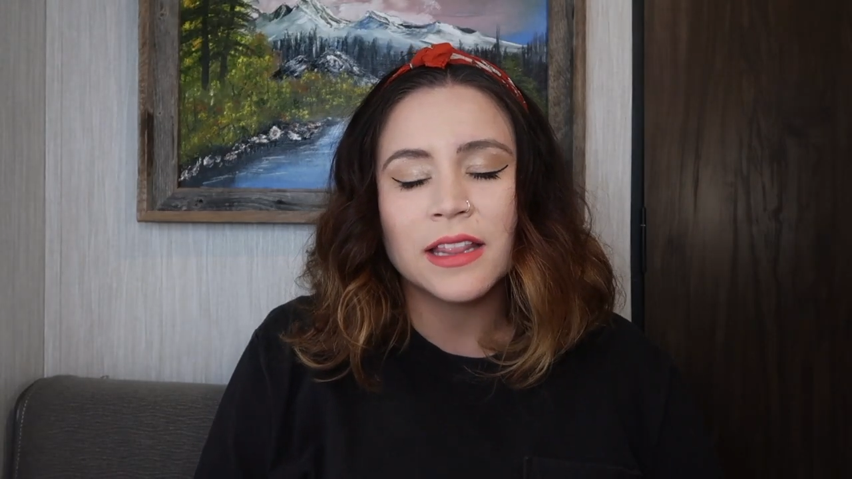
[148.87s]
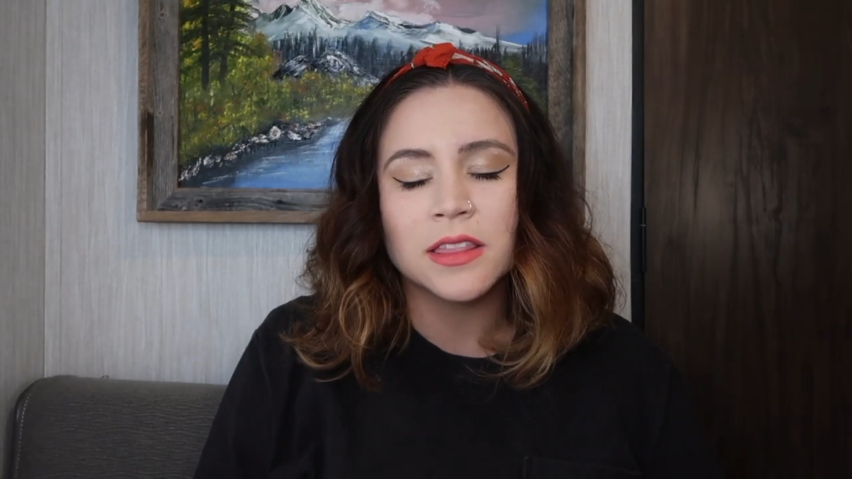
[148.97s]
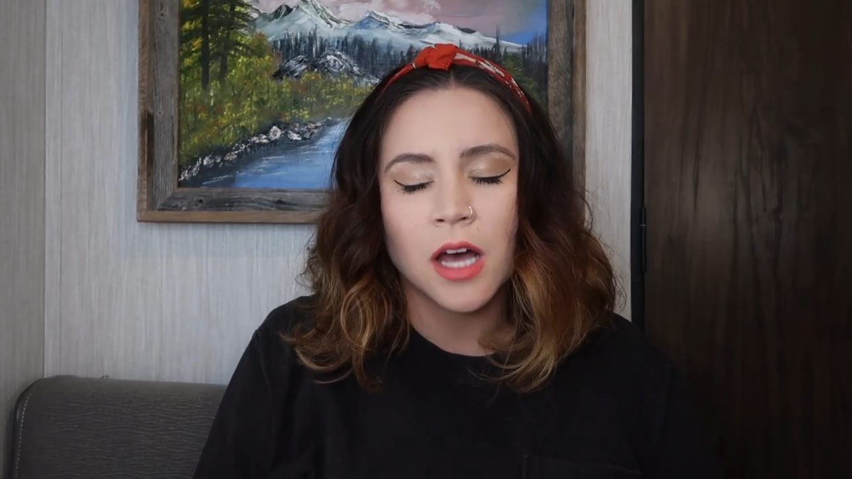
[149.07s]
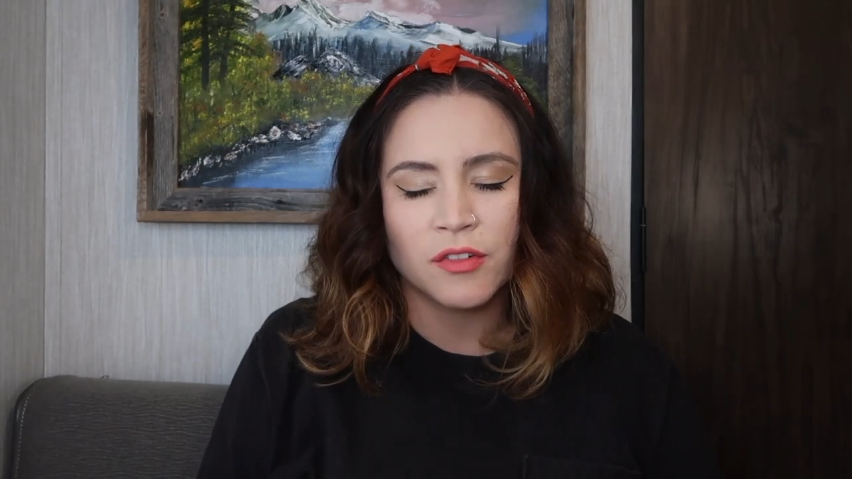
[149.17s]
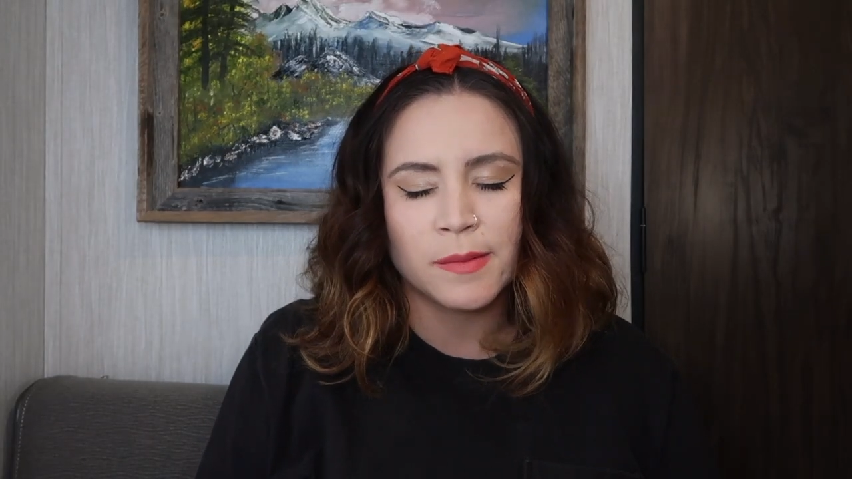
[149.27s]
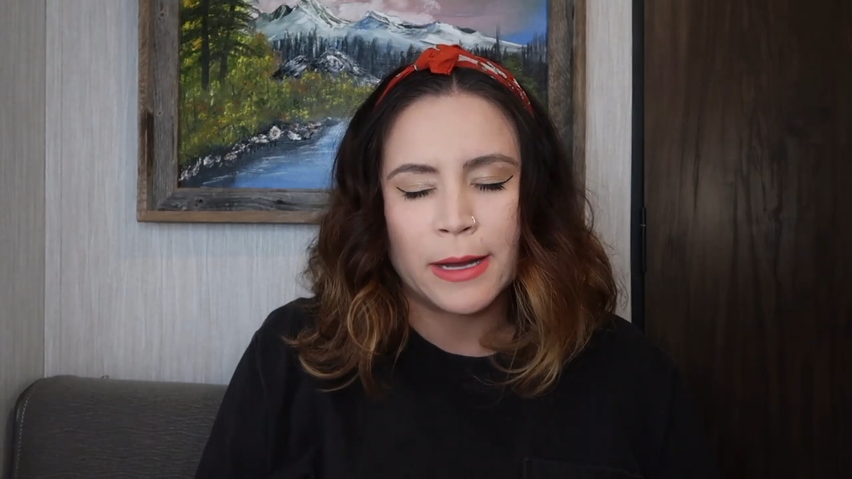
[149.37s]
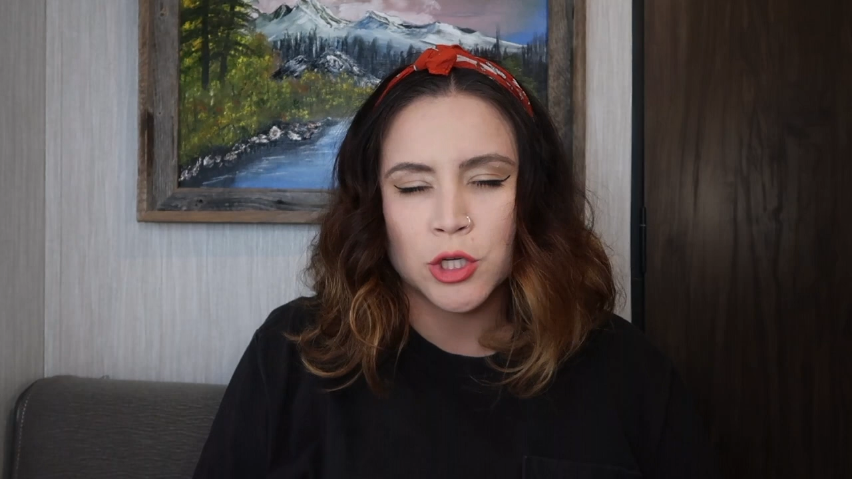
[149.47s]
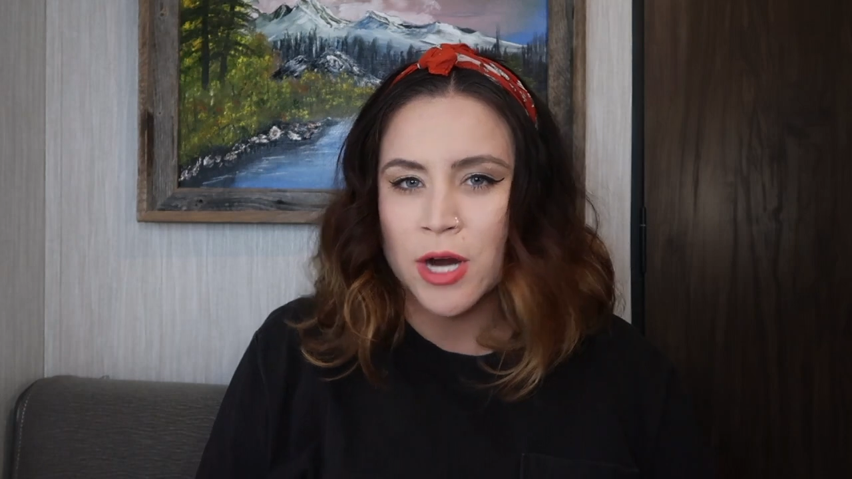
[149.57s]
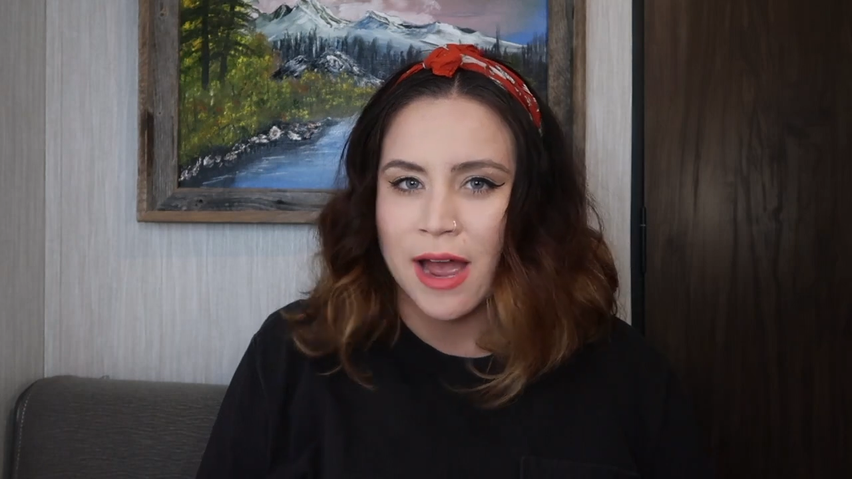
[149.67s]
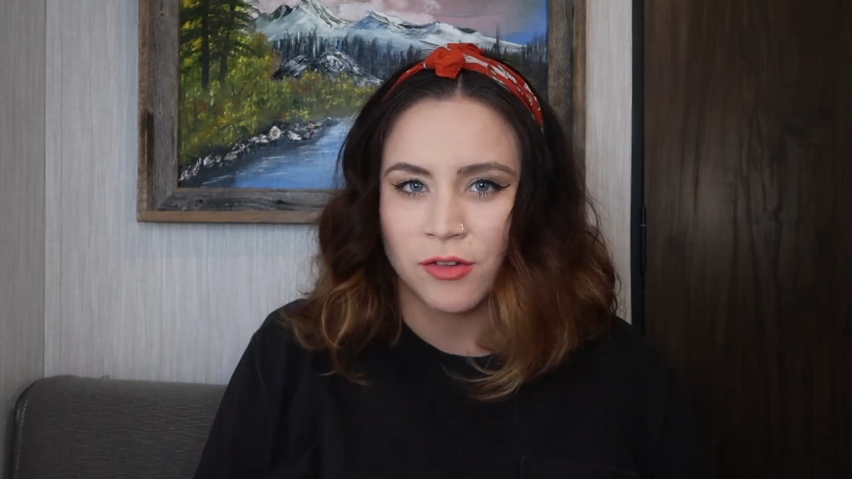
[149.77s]
love about
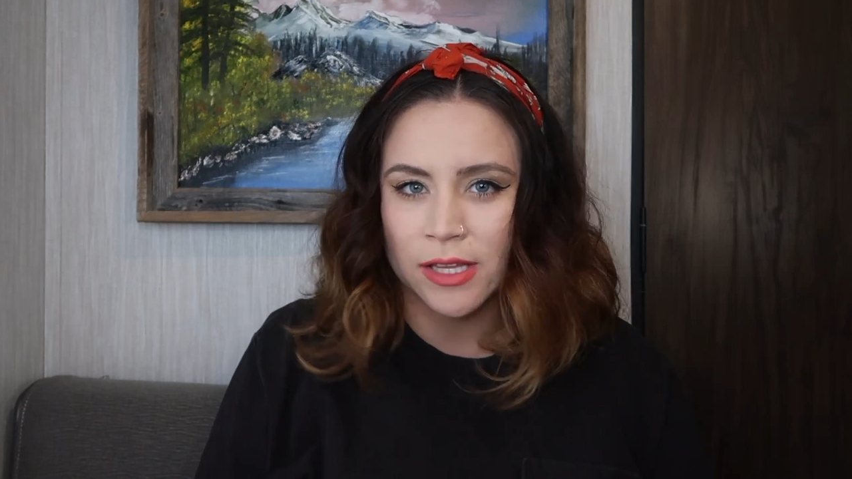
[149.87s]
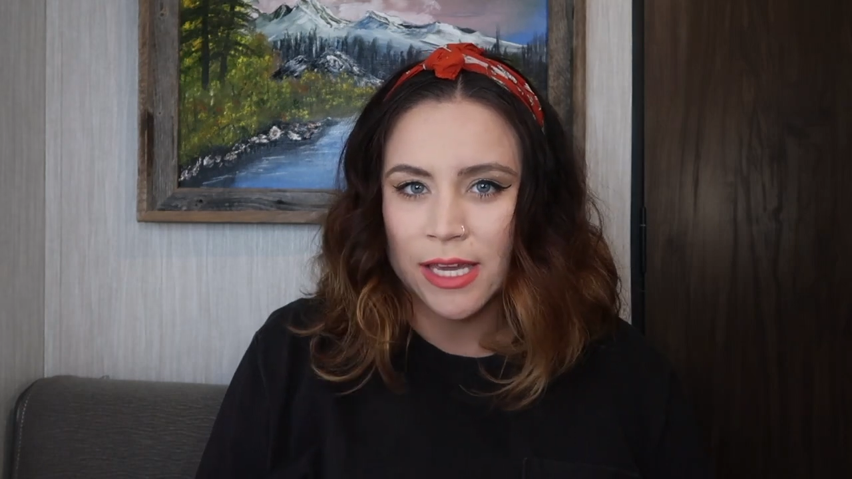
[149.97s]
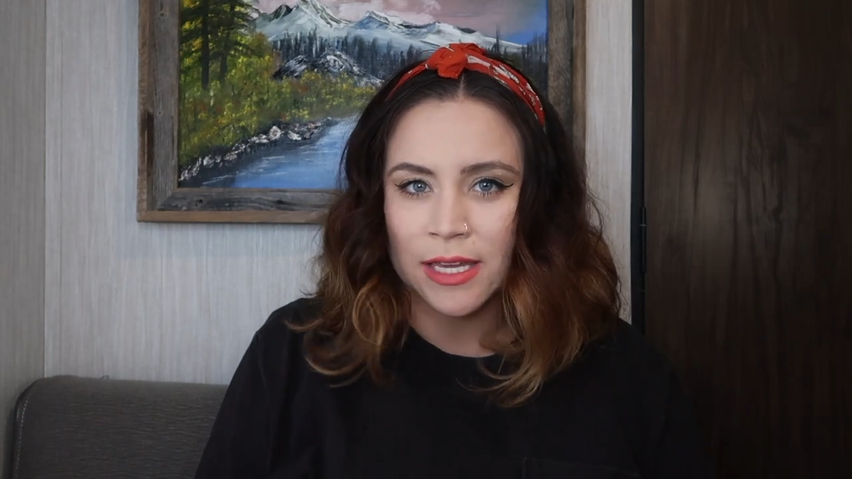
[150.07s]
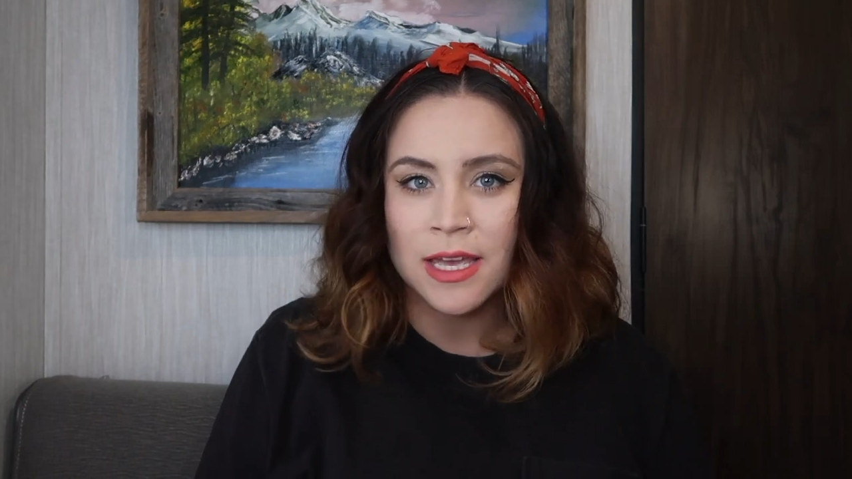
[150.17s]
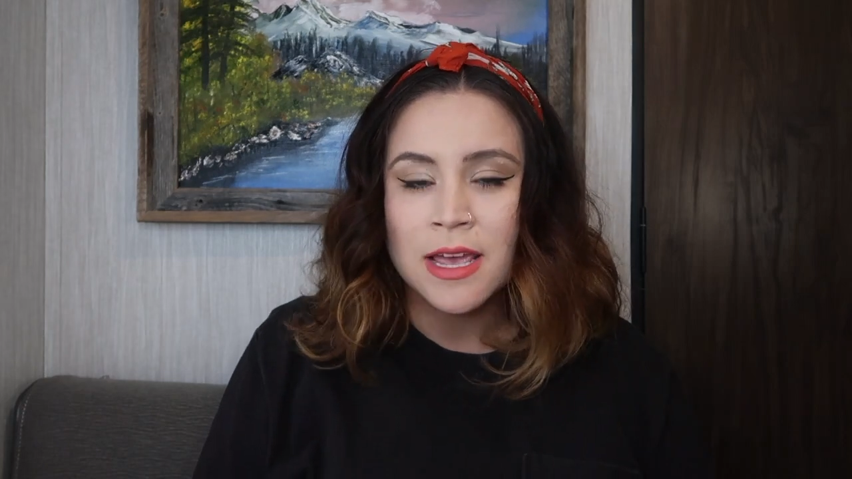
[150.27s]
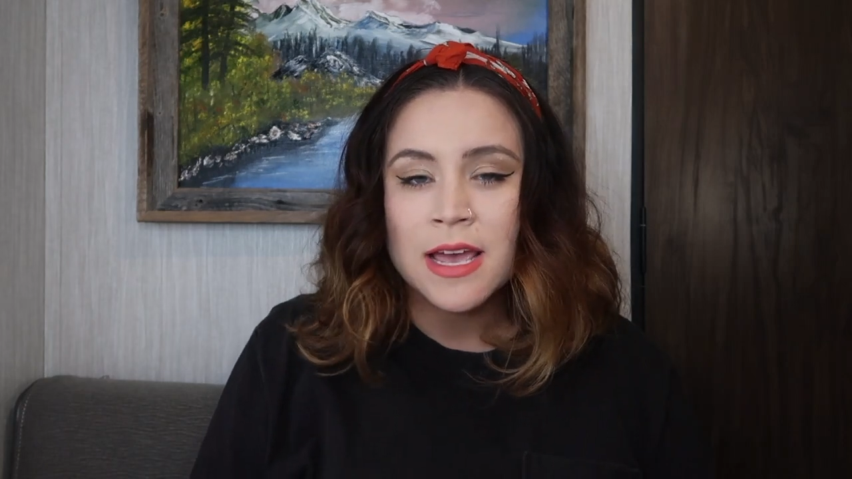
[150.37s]
traveling,